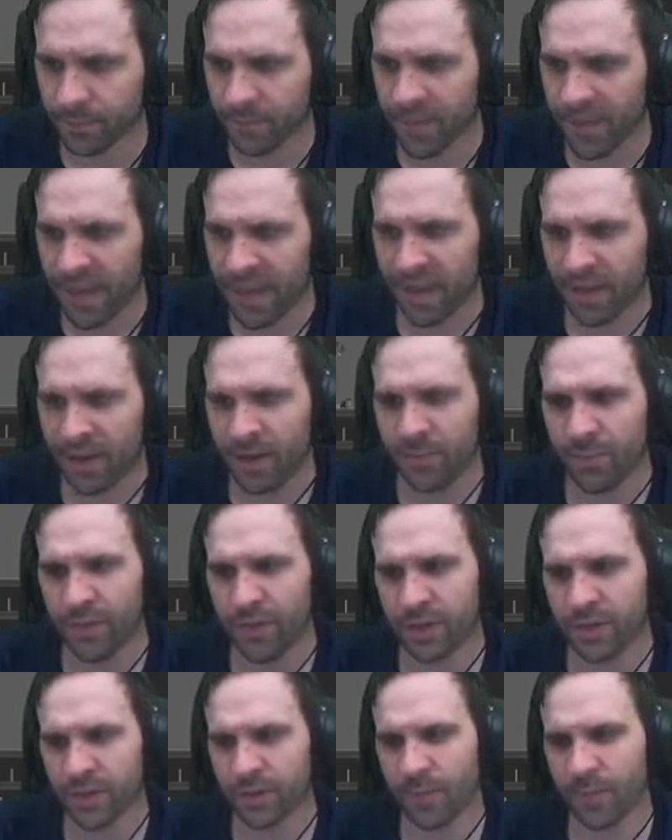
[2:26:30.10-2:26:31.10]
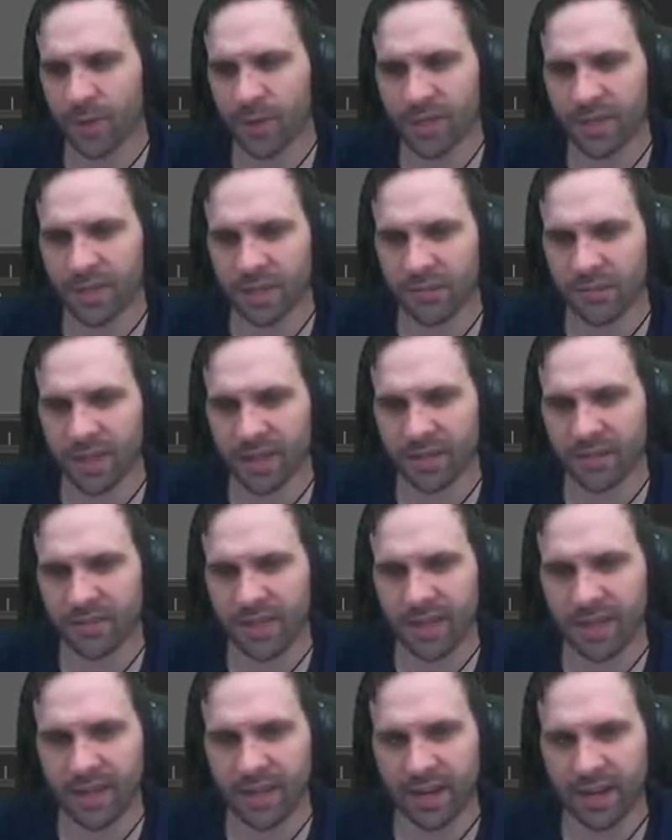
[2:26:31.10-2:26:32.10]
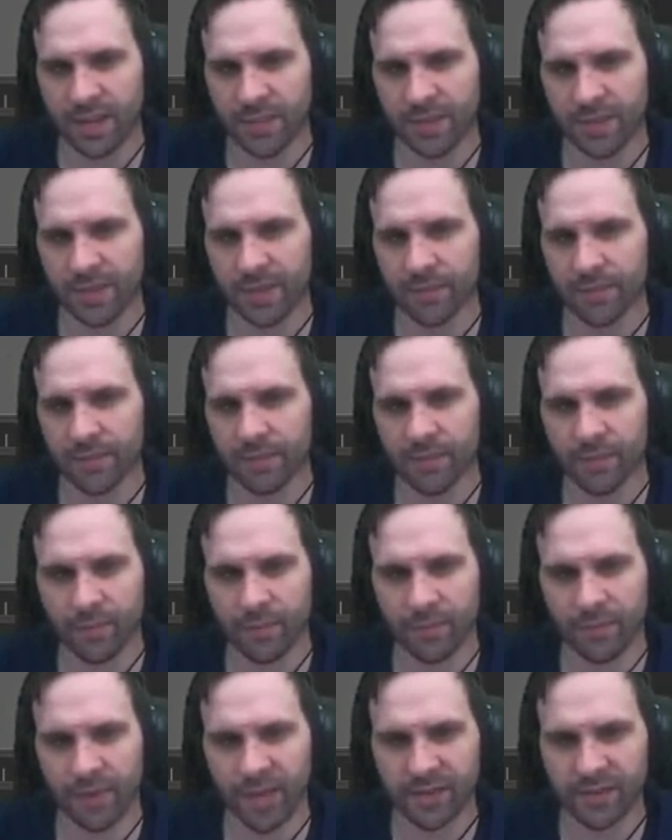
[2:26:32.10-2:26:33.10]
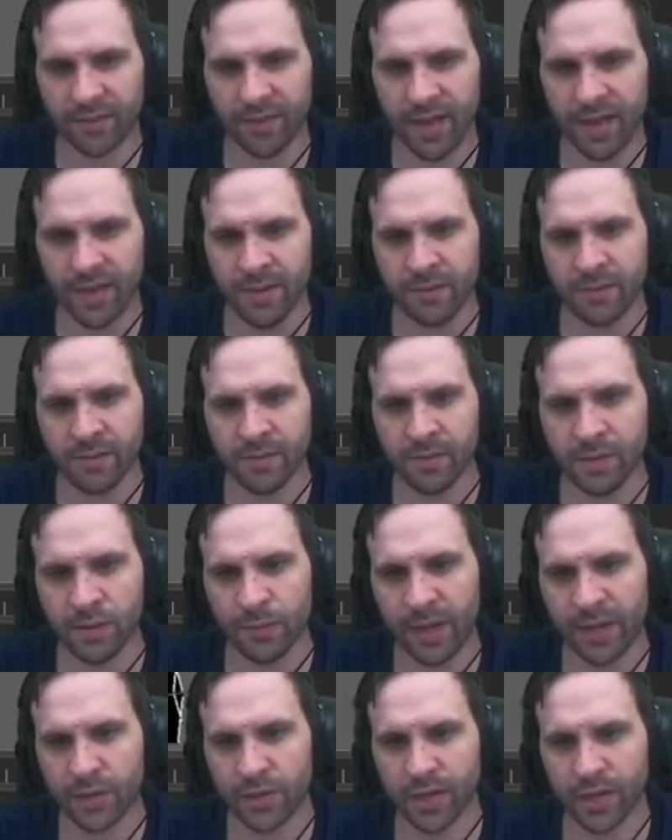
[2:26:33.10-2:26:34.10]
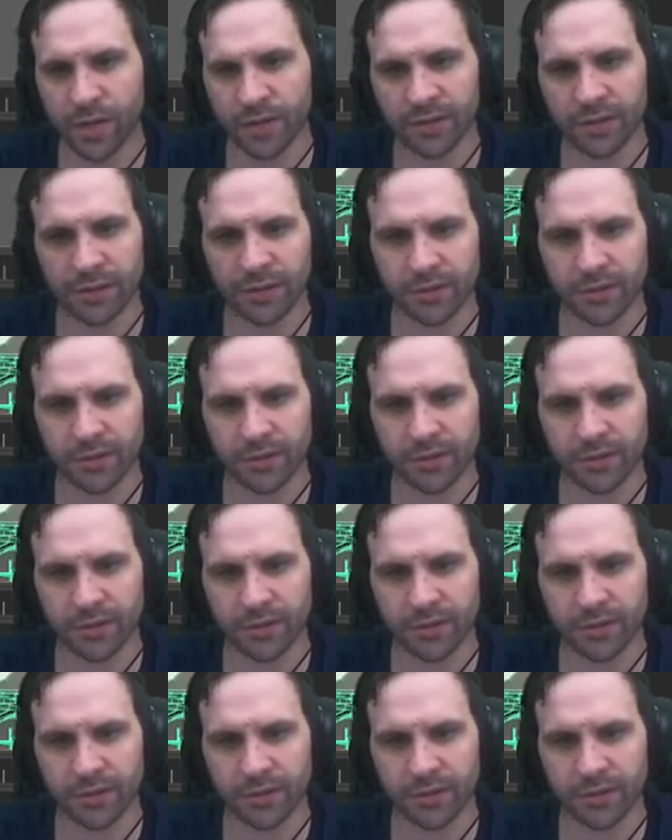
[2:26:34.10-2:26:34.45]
How did Pirs Poisk and Rassvet get up there? Rassvet? Space shuttle.